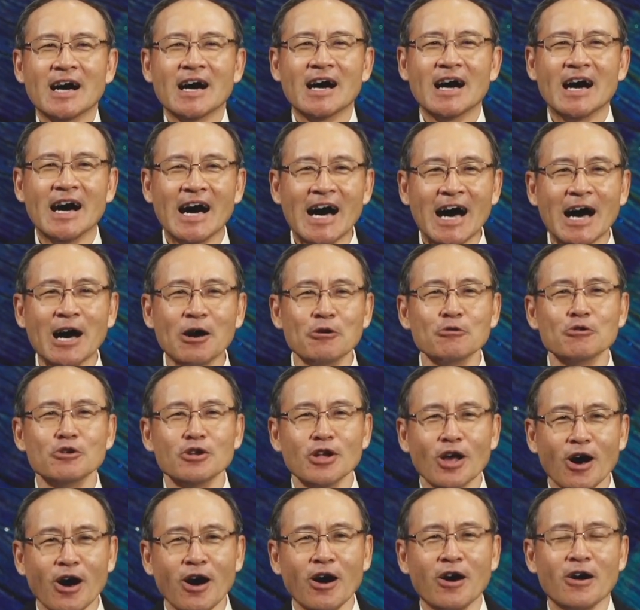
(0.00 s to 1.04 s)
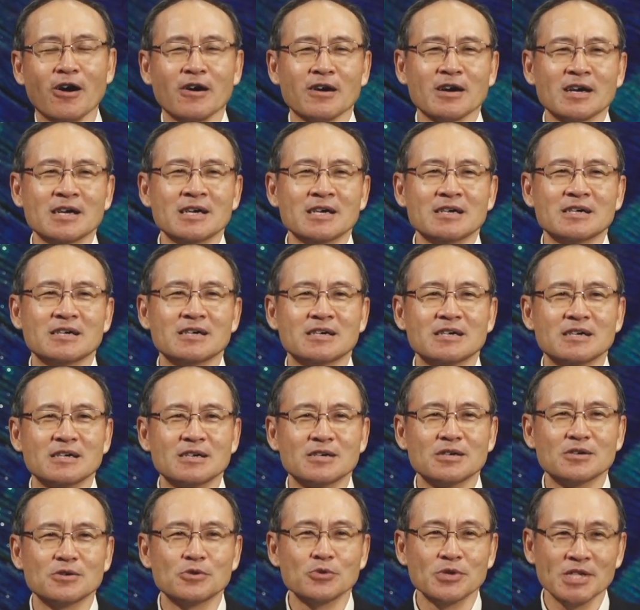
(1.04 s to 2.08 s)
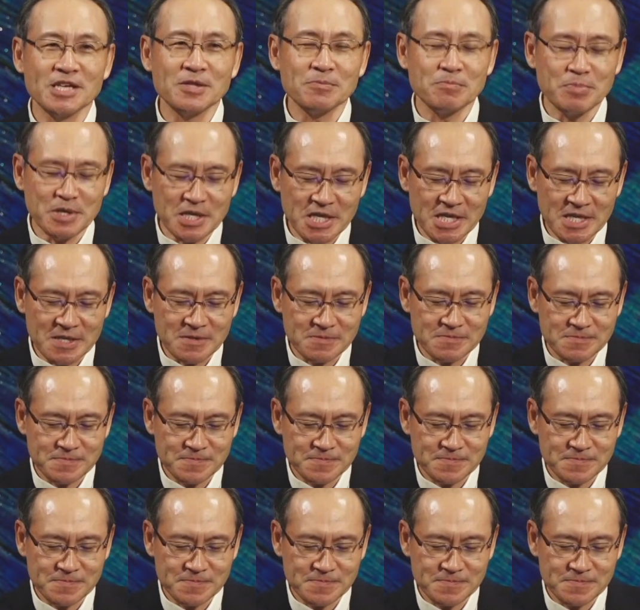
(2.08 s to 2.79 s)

How long will it be?